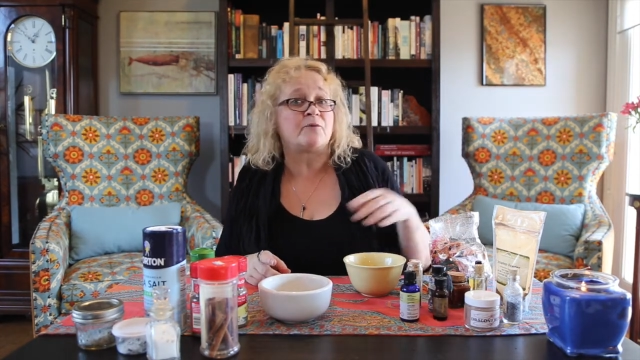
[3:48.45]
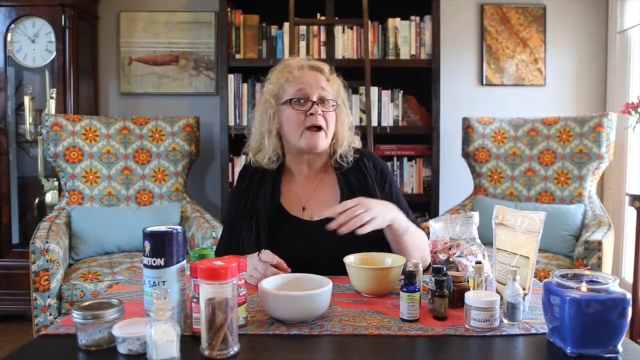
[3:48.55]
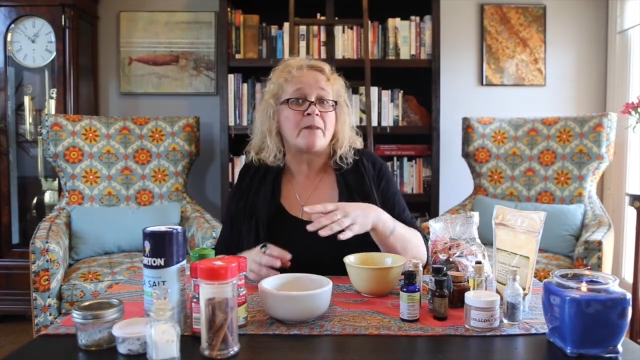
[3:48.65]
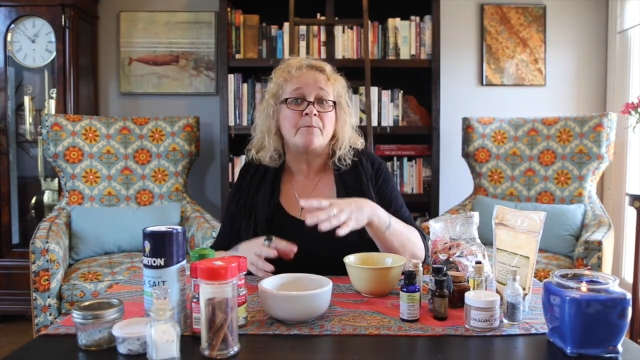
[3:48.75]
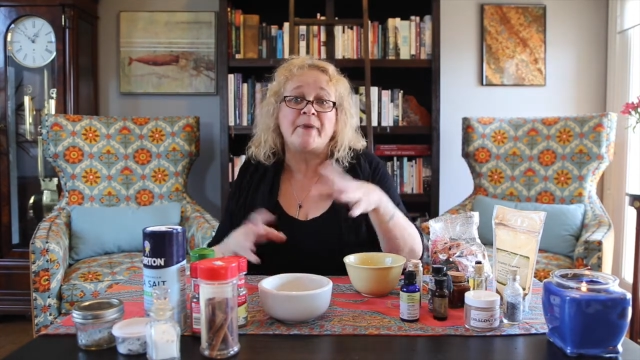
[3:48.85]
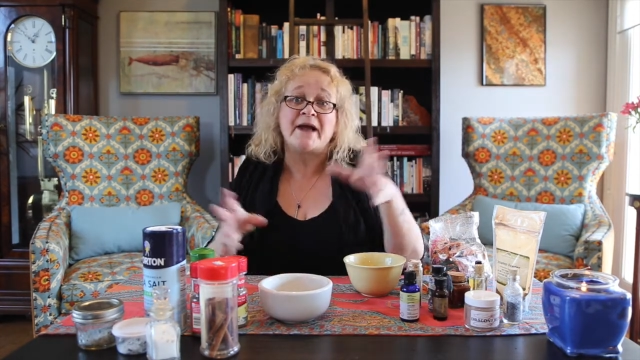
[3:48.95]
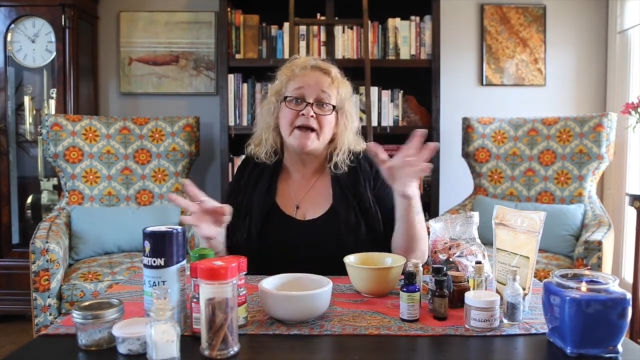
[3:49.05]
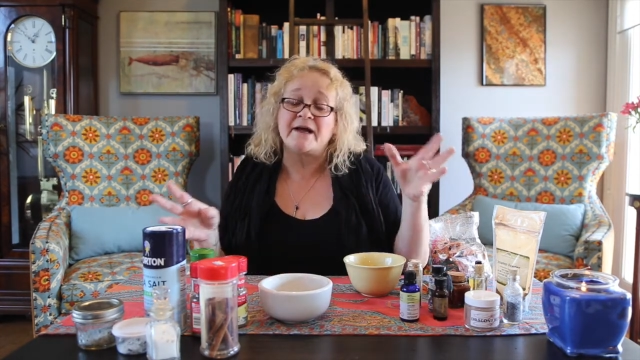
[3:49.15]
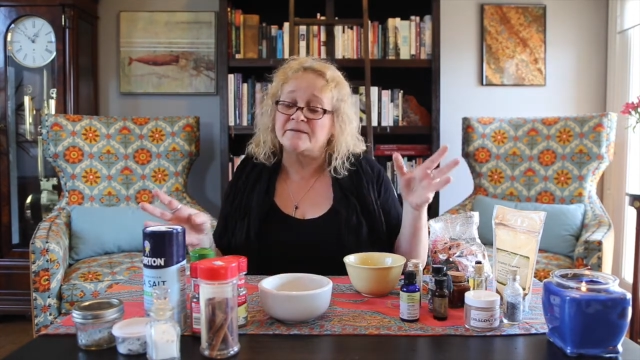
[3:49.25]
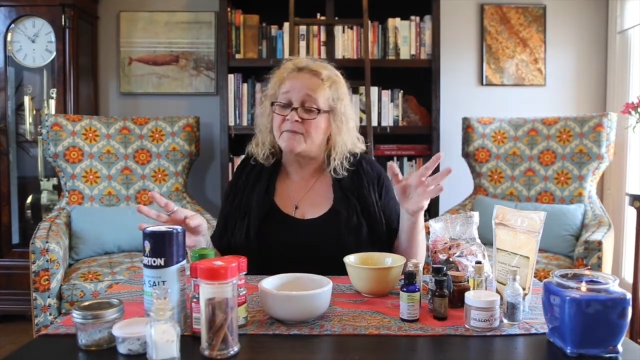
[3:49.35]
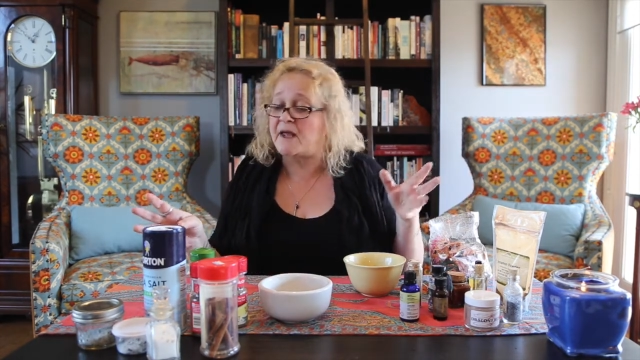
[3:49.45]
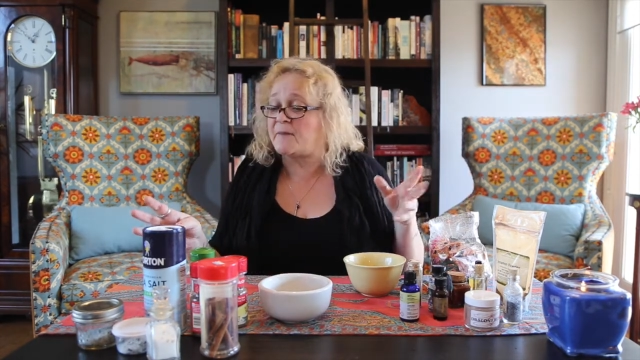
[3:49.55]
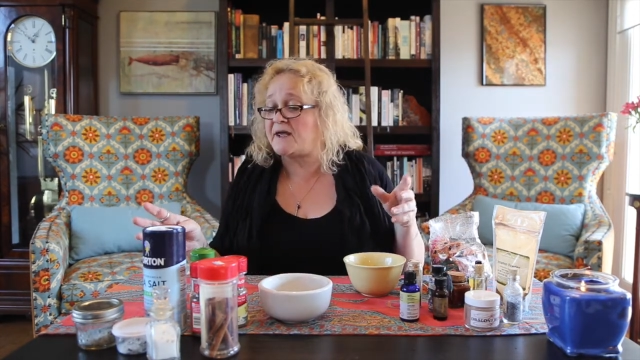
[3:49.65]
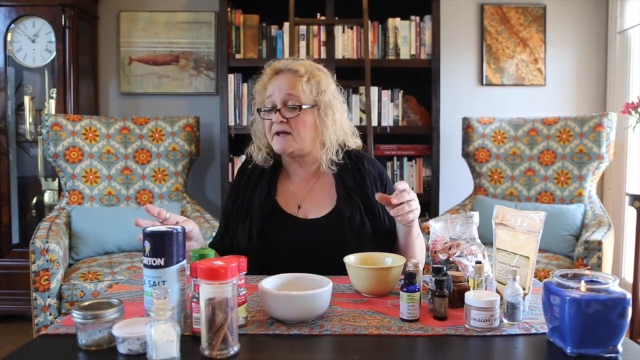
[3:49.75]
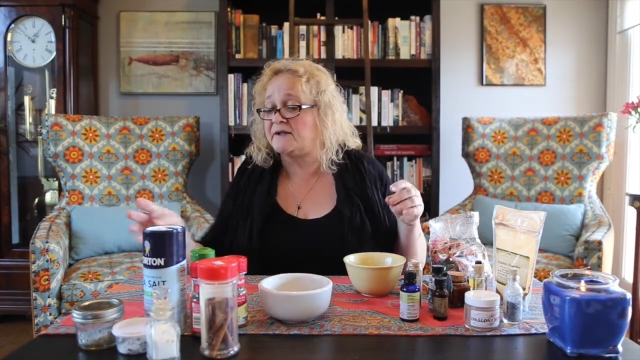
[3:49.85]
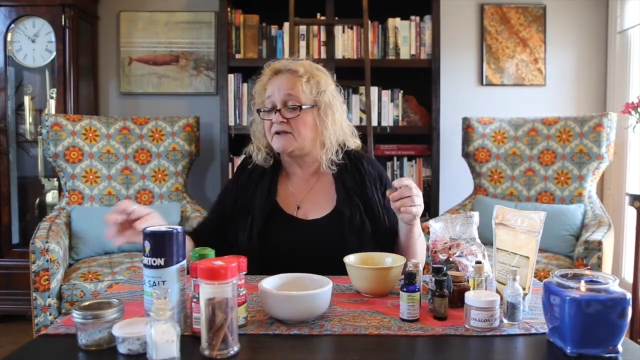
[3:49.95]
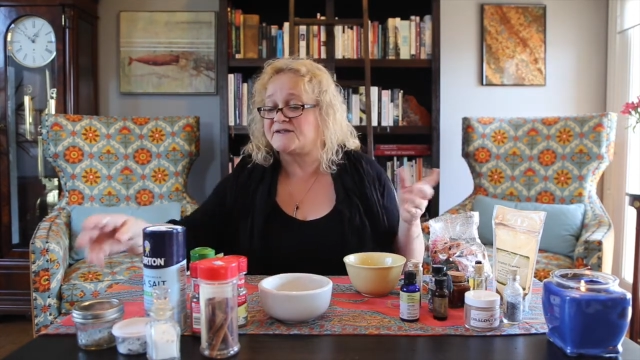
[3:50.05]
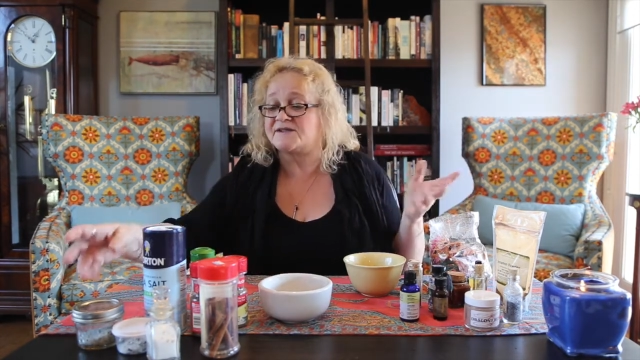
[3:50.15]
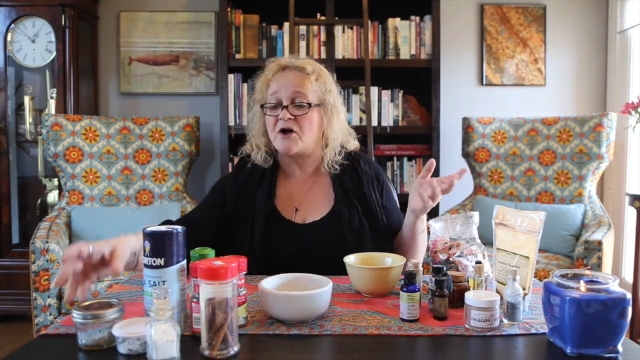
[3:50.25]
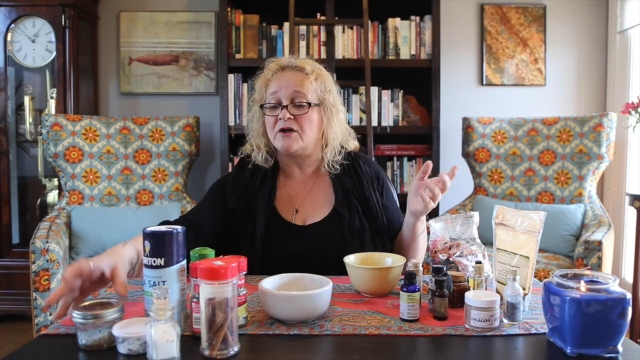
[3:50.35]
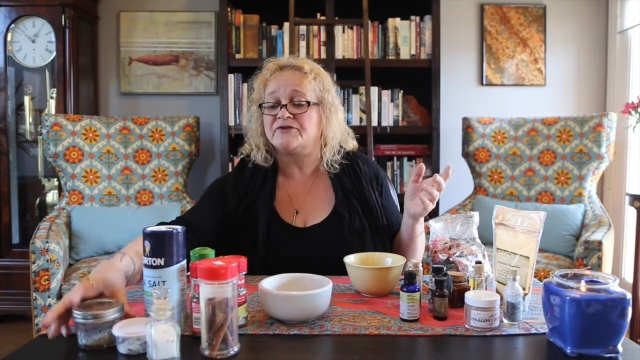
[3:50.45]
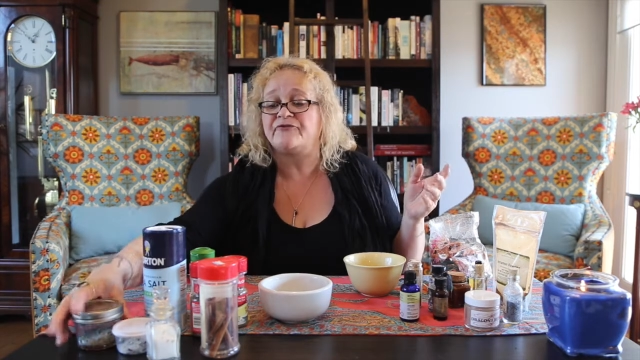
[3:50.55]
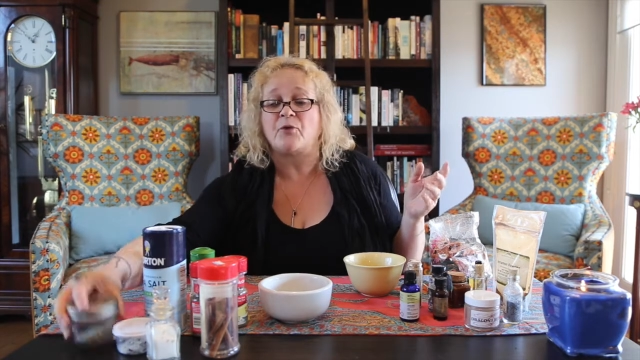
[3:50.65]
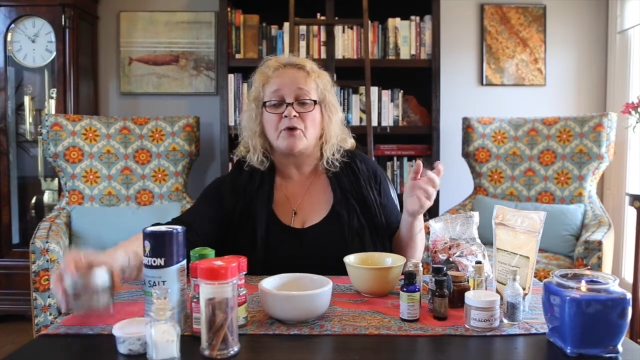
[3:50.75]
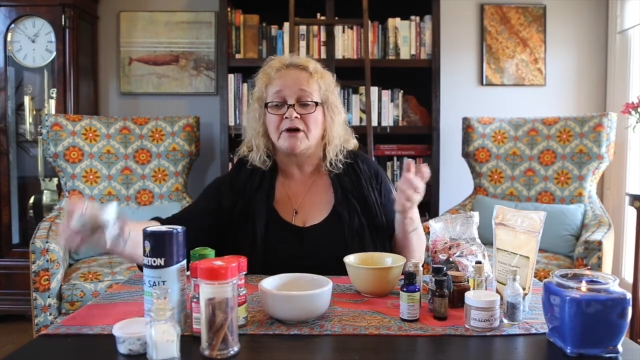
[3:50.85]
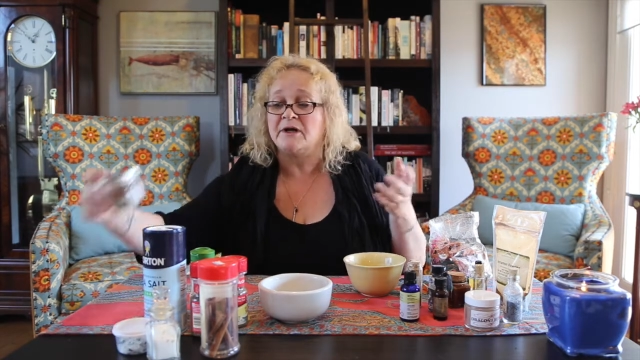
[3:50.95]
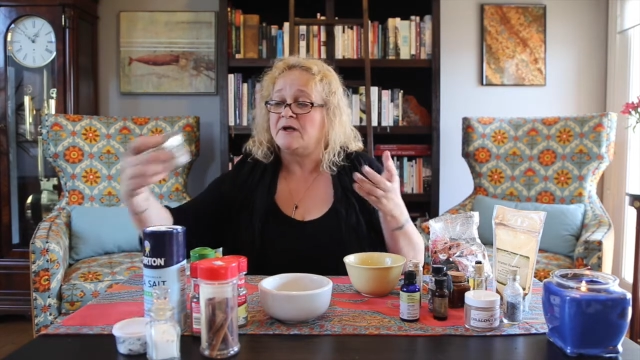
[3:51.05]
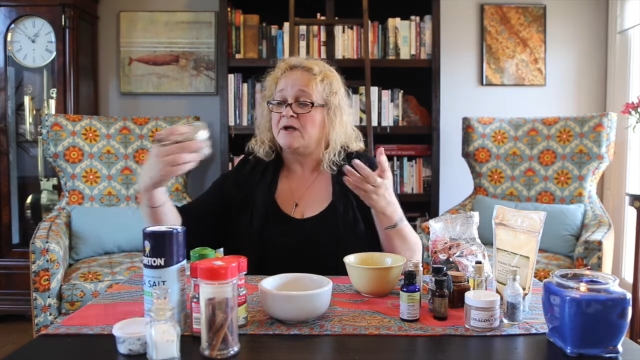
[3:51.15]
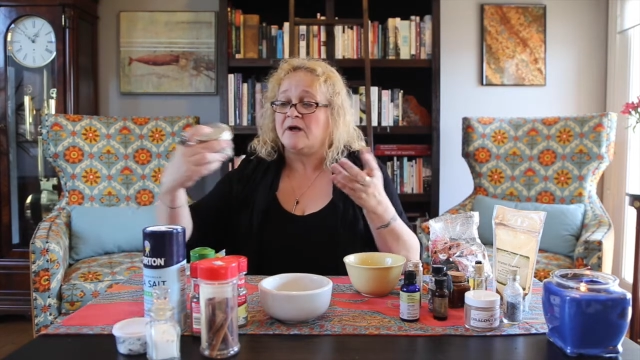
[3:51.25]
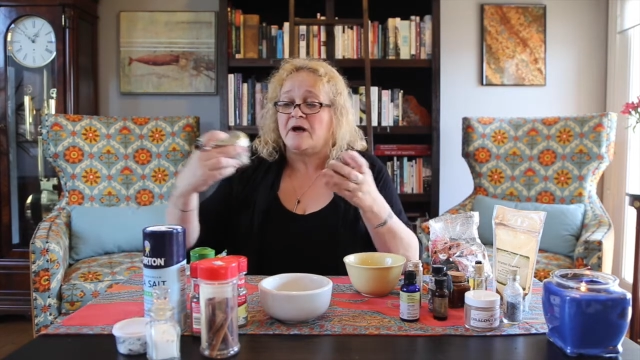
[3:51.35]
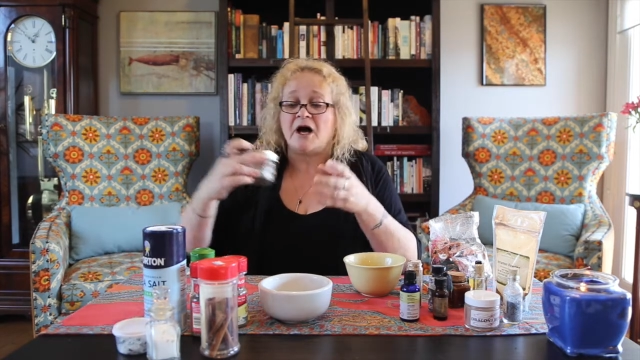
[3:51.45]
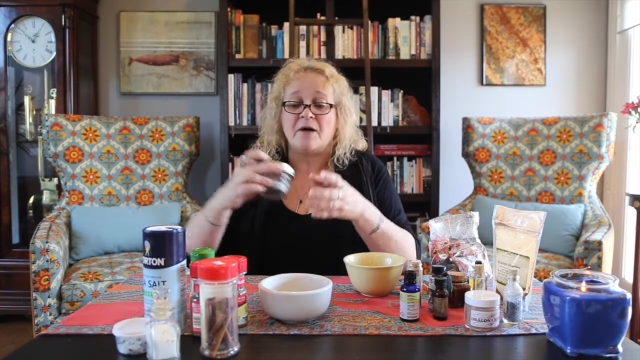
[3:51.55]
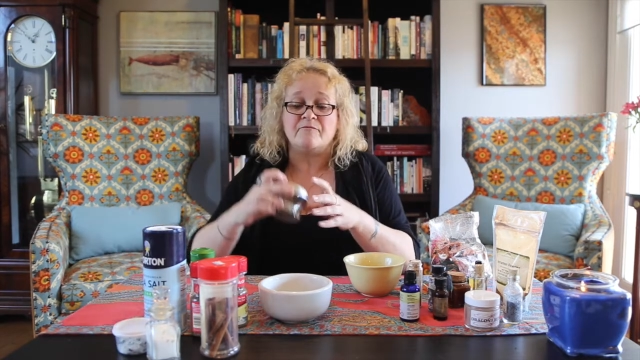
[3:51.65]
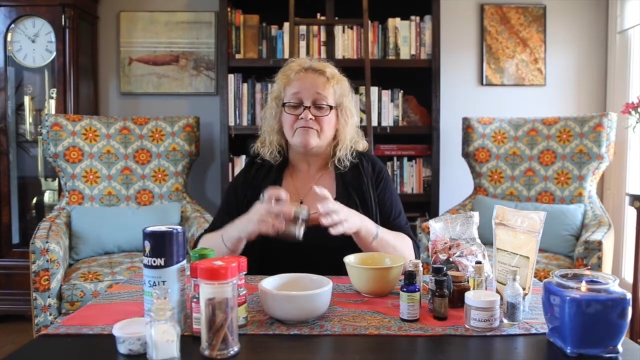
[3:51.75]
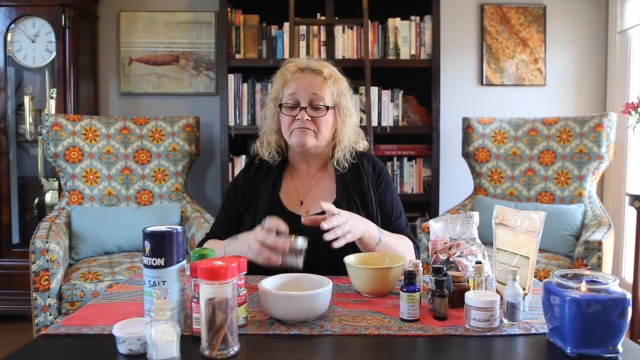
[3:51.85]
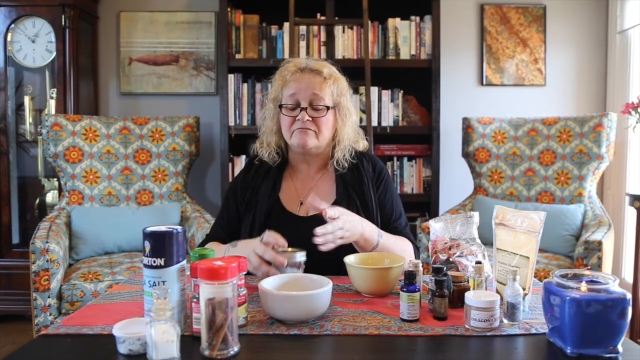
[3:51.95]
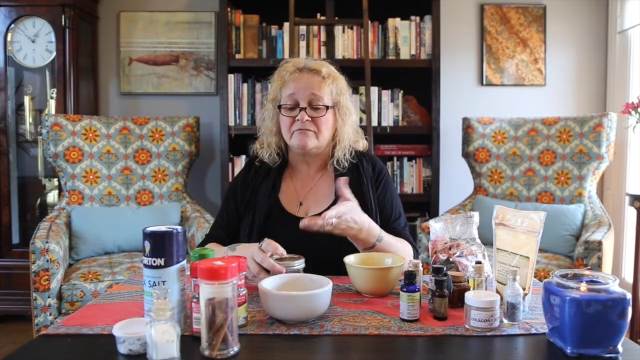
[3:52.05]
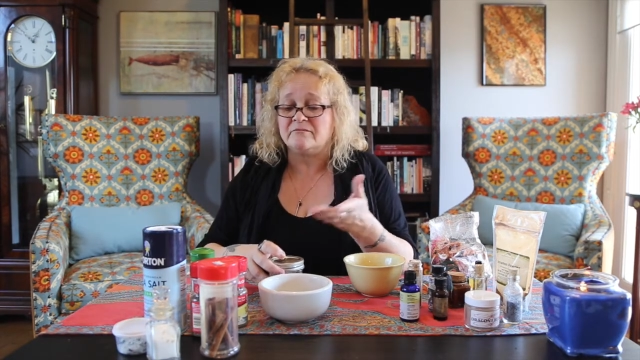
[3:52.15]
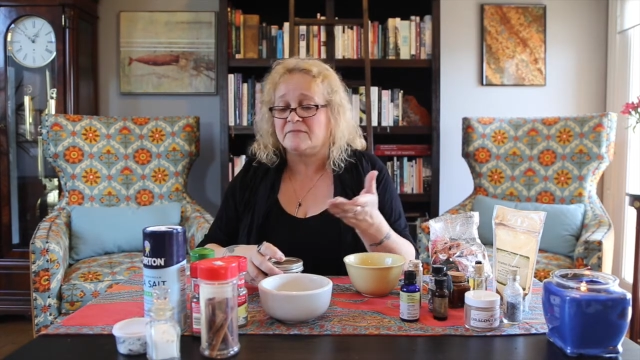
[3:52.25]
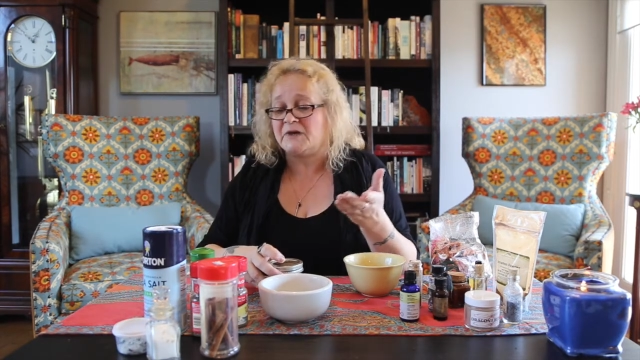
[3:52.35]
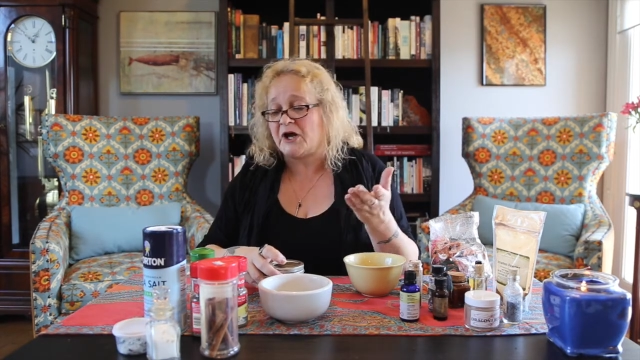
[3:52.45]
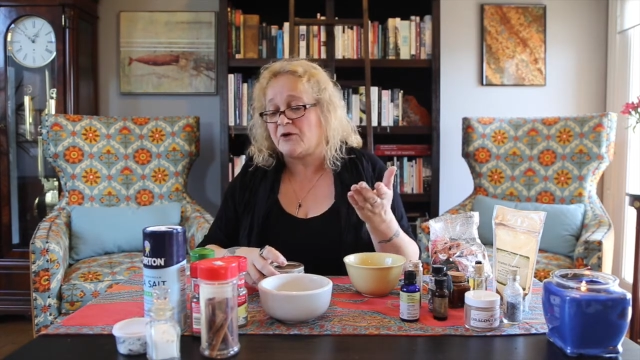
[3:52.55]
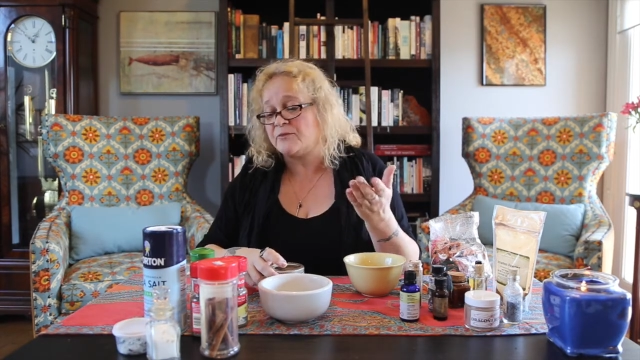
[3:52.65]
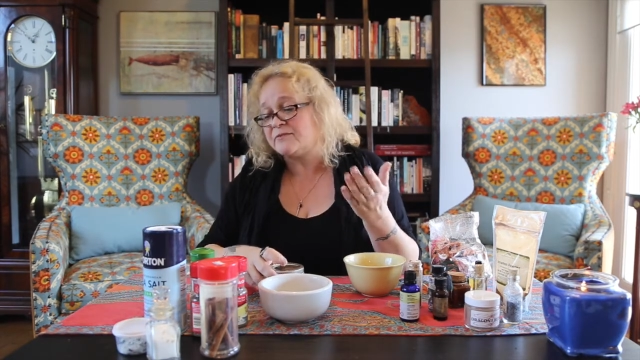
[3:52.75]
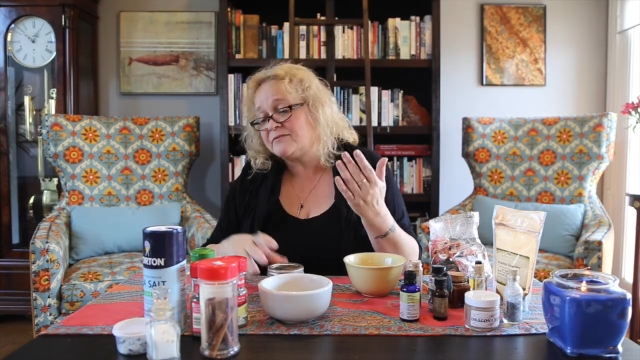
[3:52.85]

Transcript: around the bed, maybe a little salt for, you know,